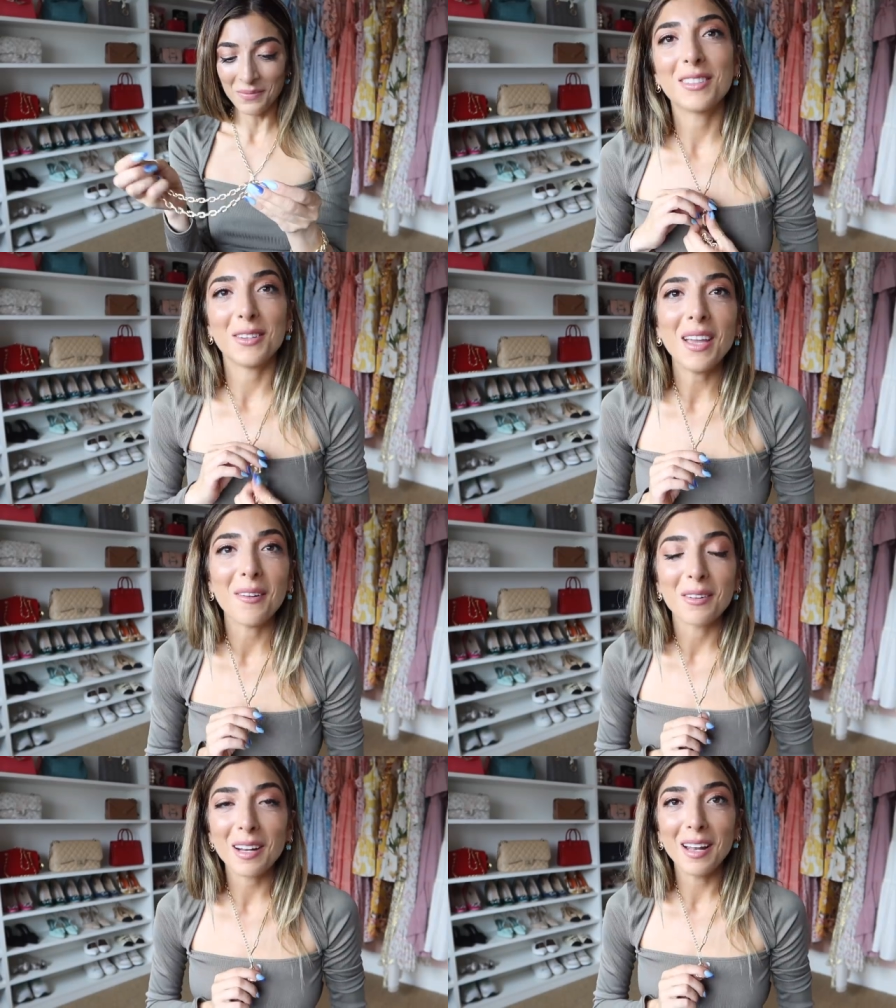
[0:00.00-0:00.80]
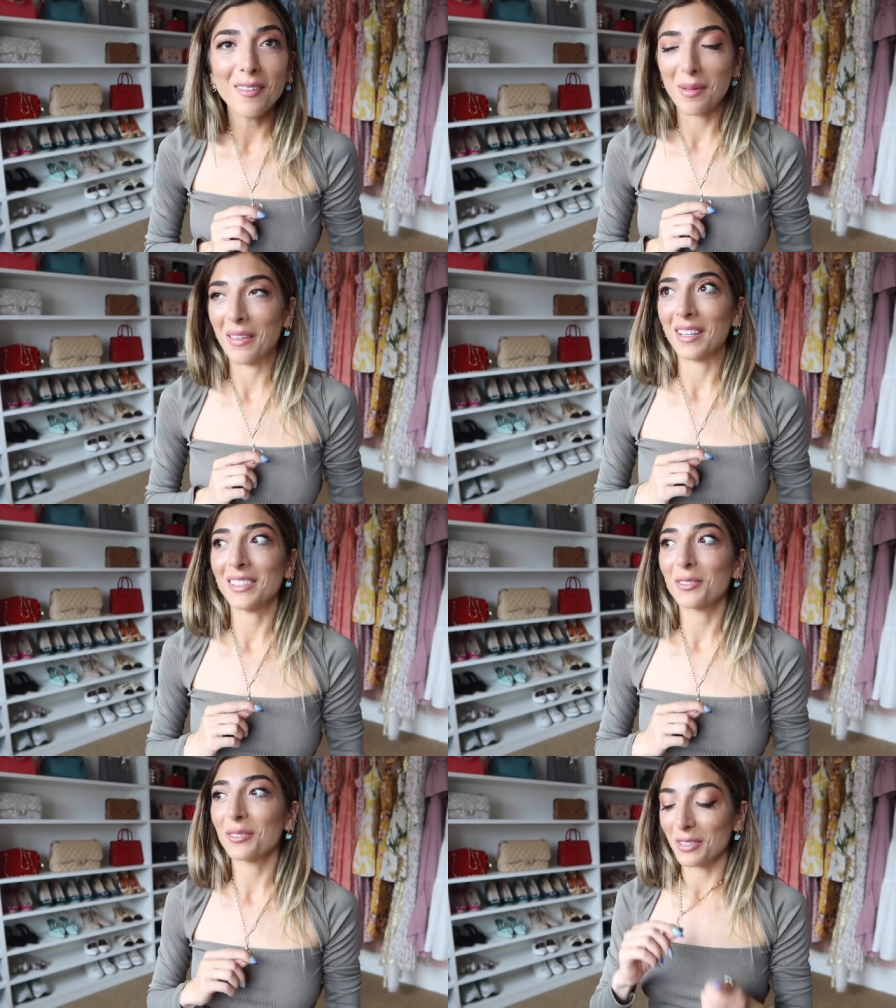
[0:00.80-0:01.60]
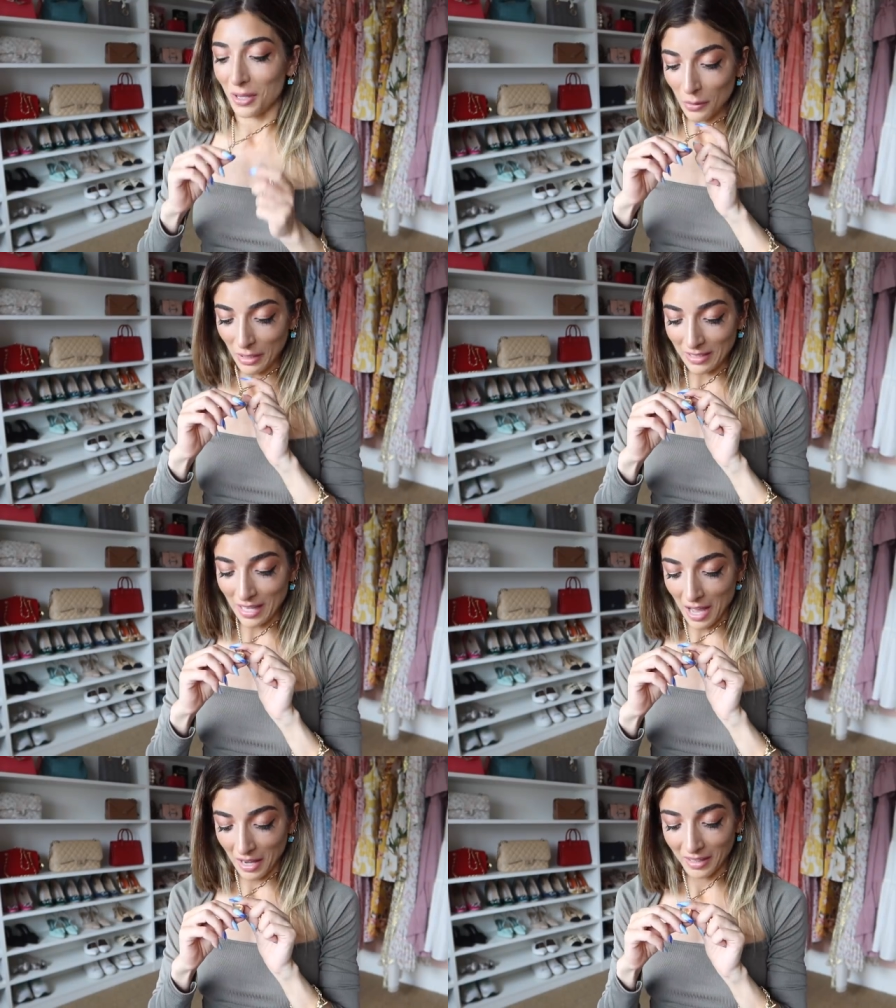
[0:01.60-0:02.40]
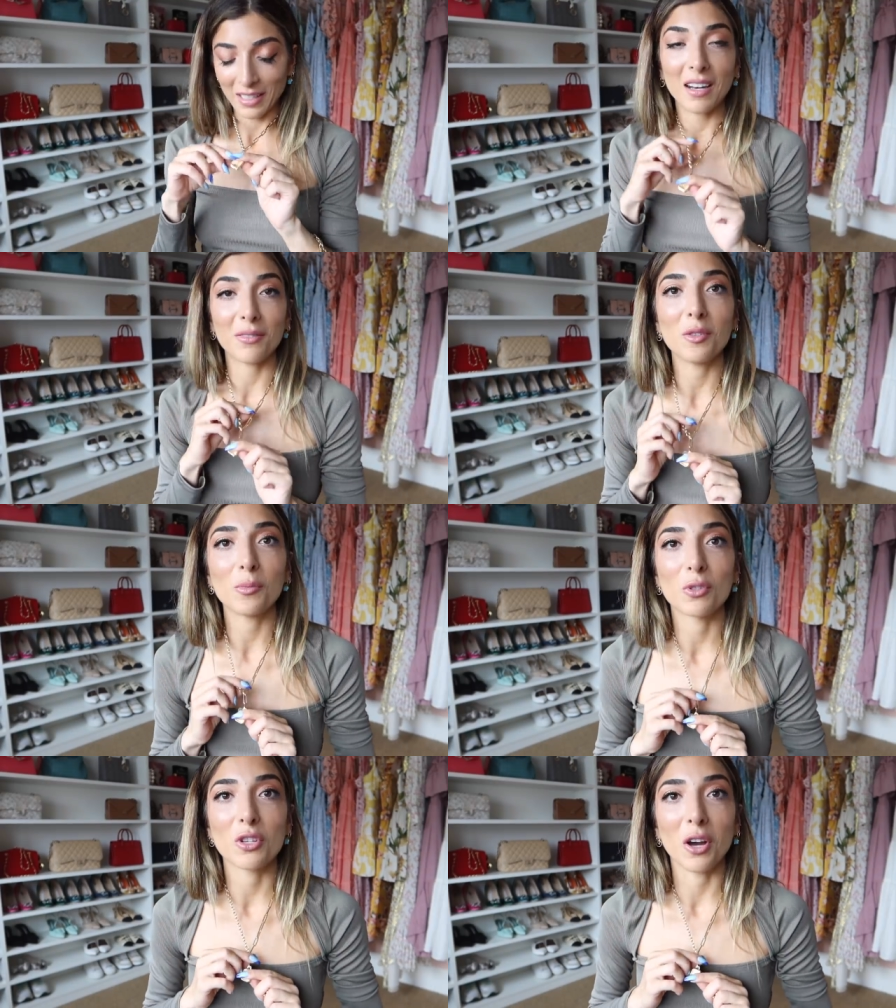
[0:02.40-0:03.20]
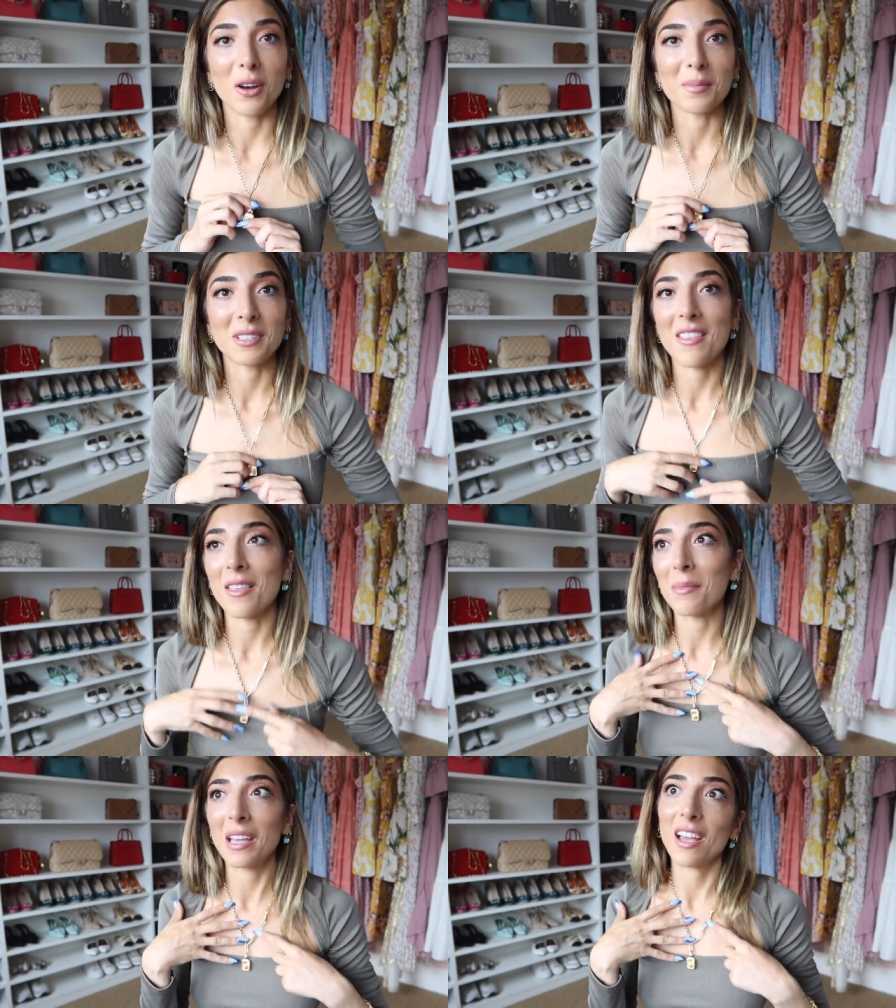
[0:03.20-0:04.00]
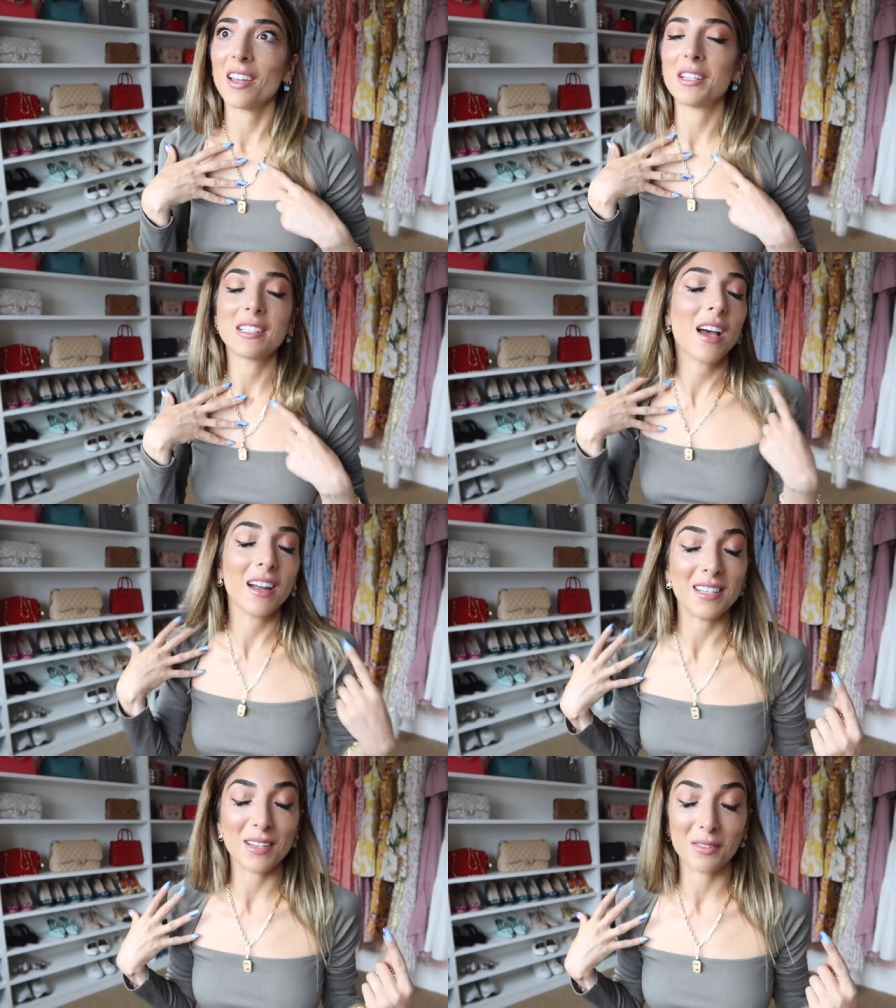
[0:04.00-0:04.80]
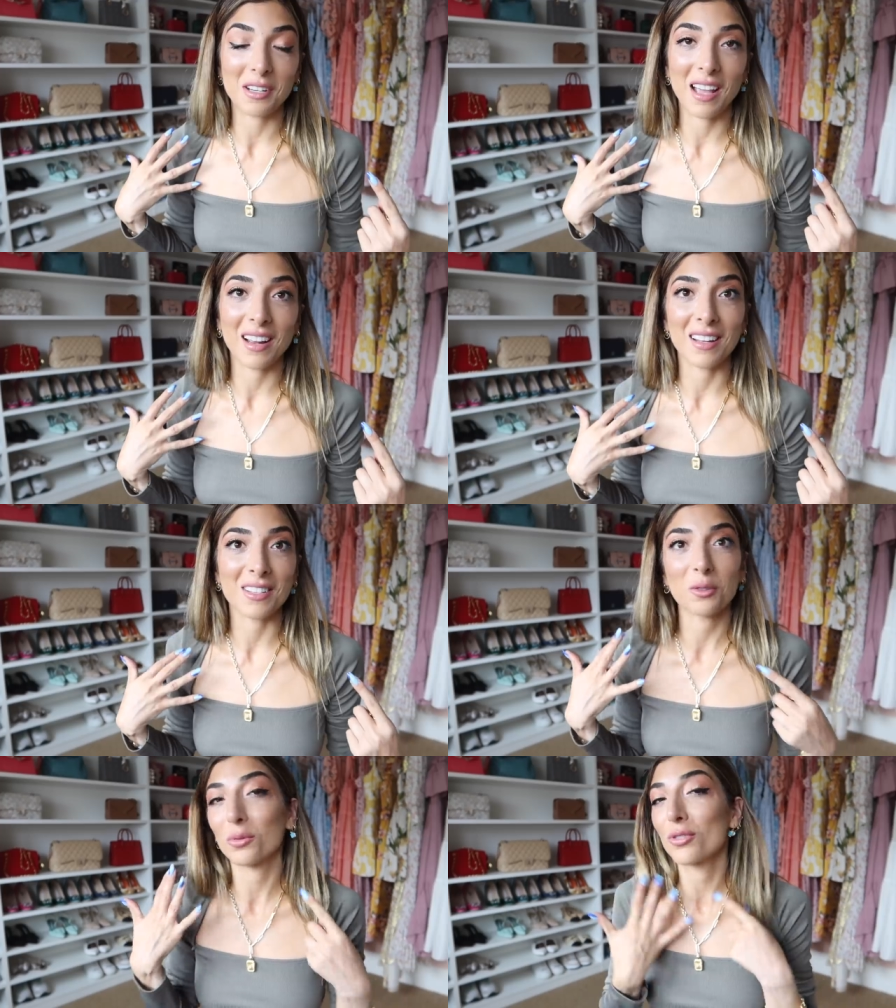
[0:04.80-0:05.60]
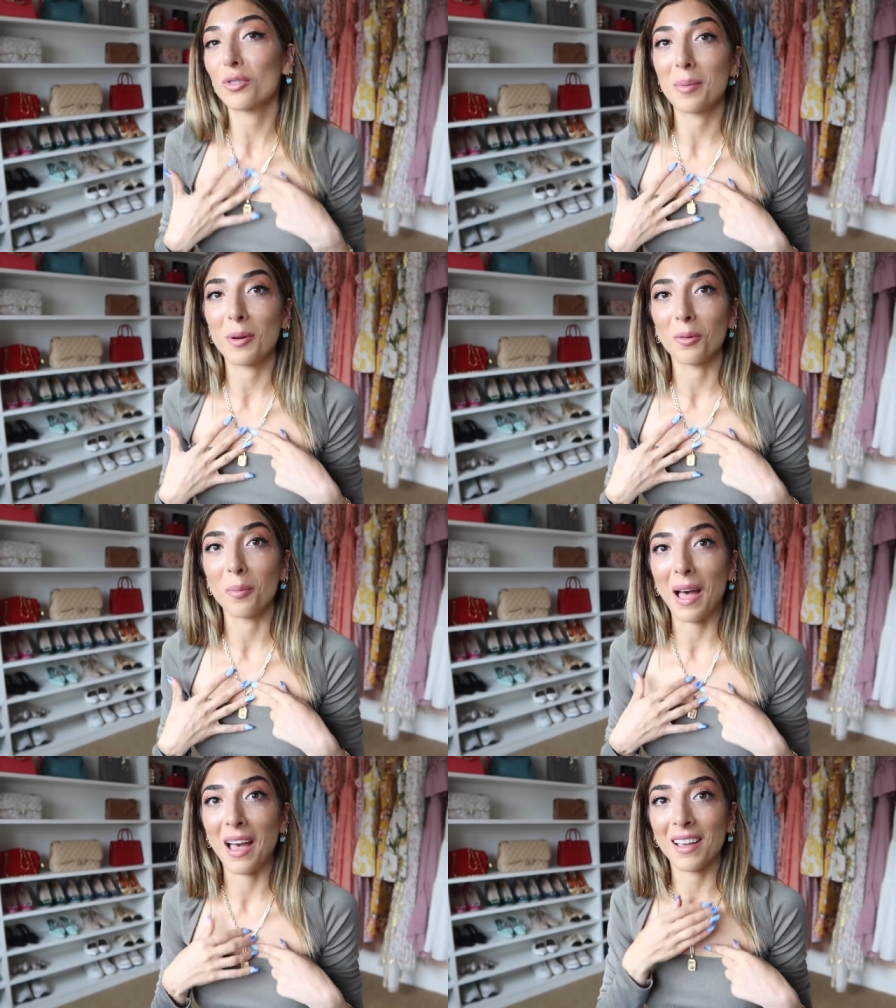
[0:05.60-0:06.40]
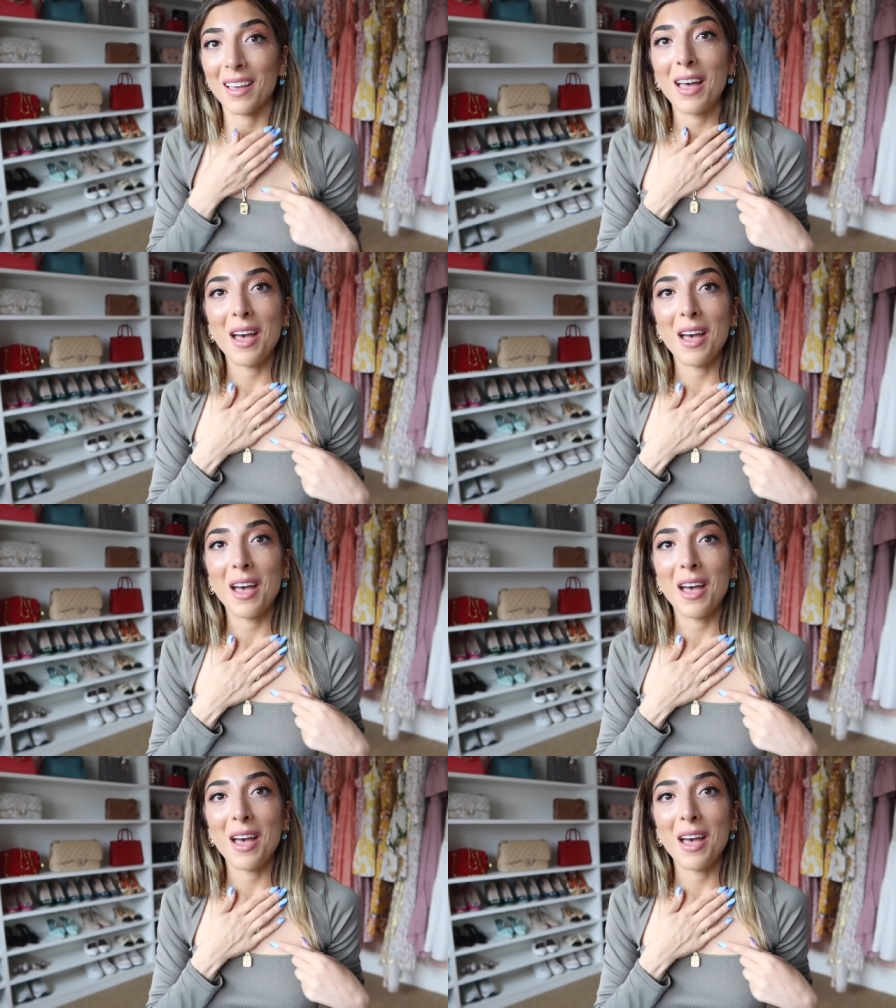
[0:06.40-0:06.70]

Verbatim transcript: So yeah, what I love about this also is that I can add a few more charms and then make it an entirely different necklace or strip it all back